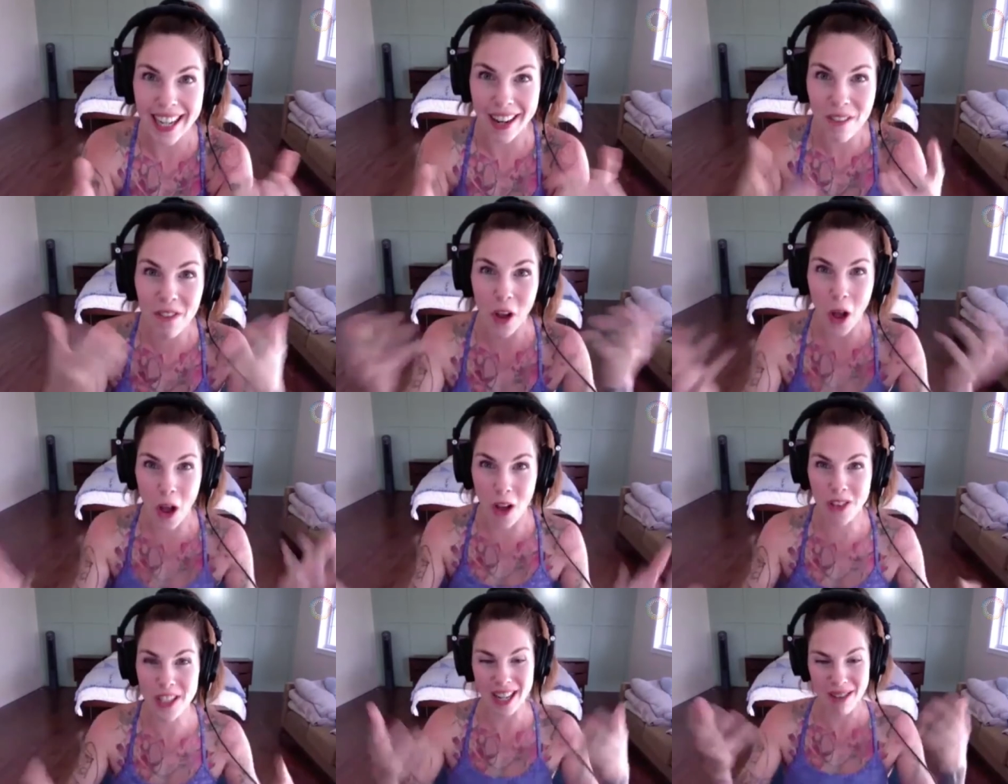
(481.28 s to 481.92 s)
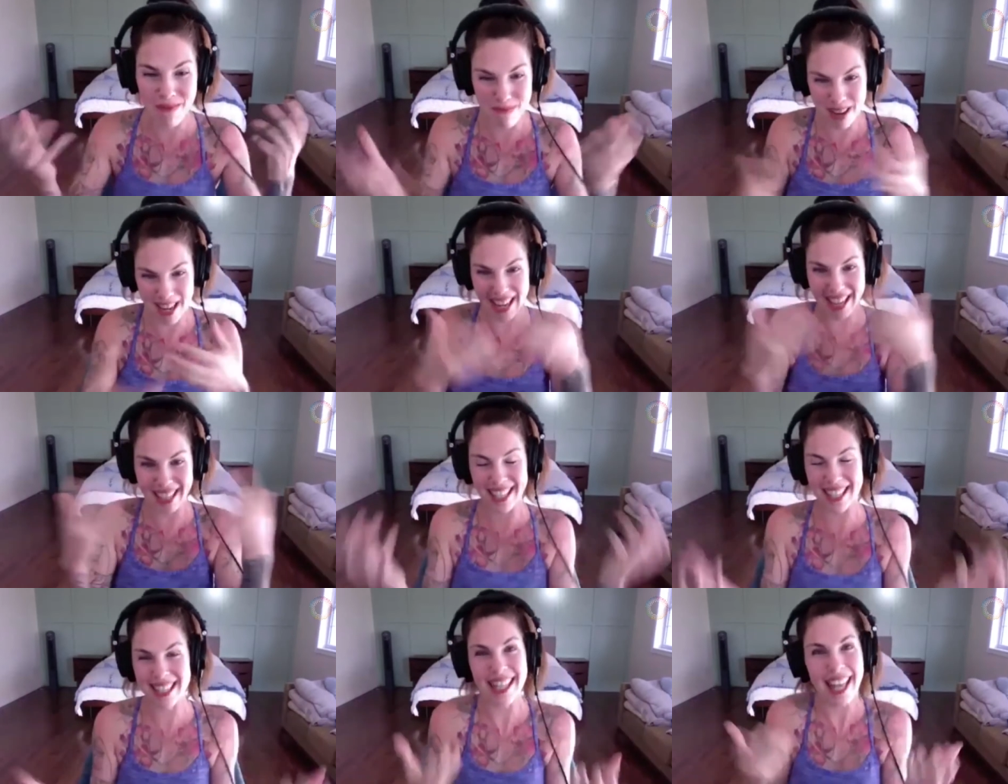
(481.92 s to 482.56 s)
involved in being
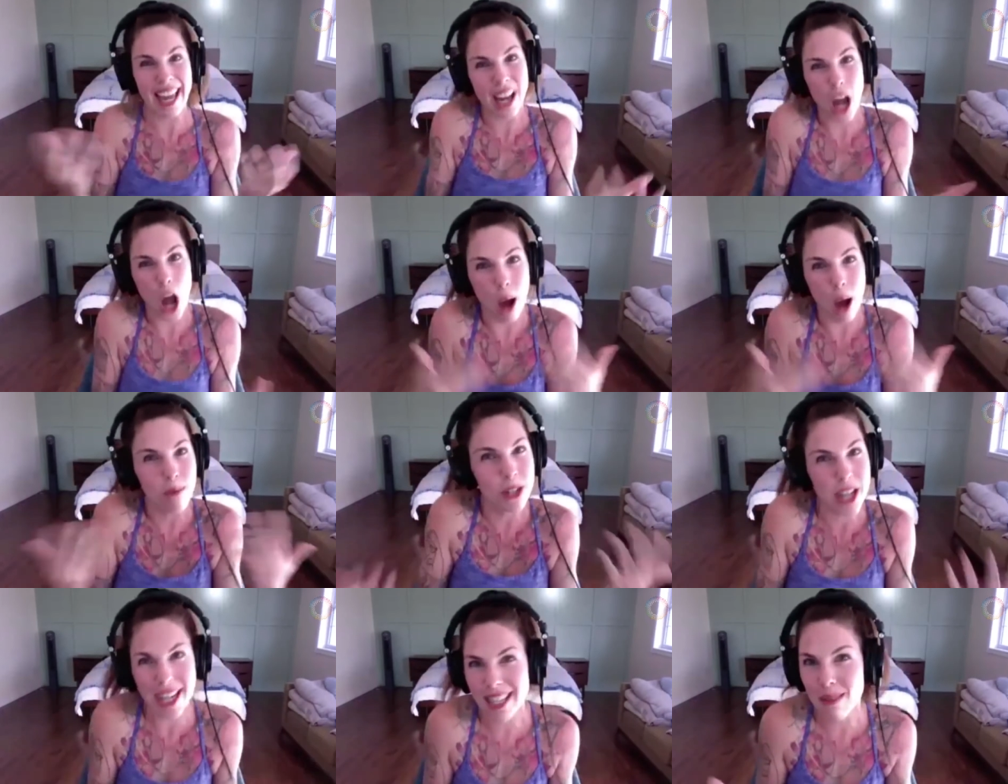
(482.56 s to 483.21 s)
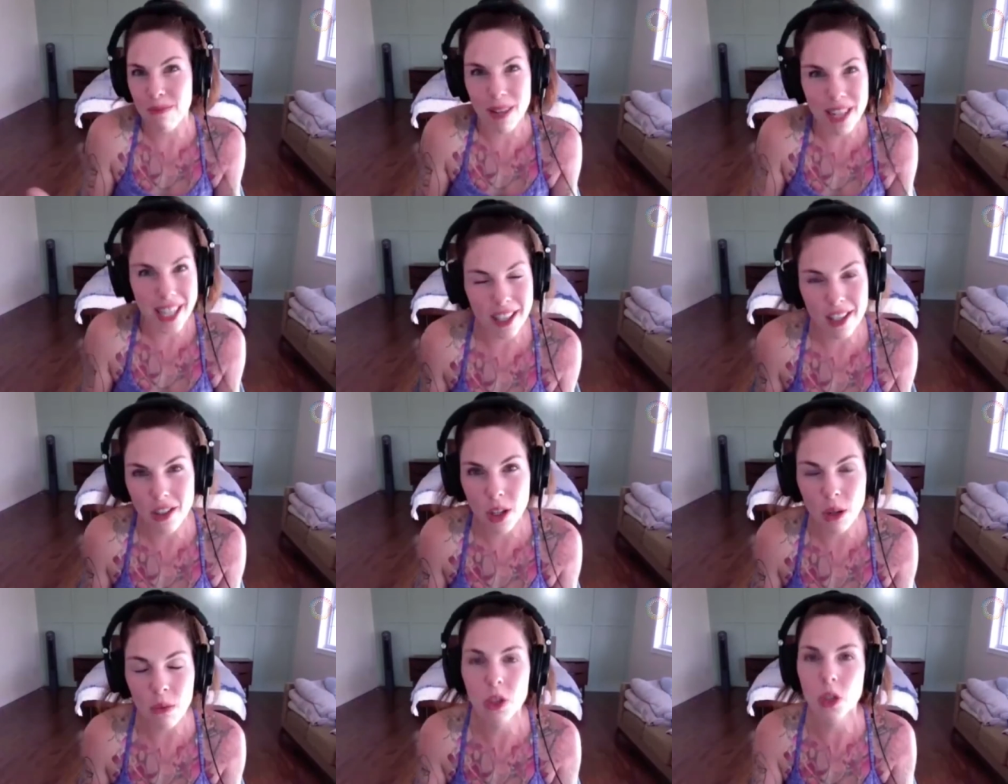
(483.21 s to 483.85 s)
this like object to be consumed.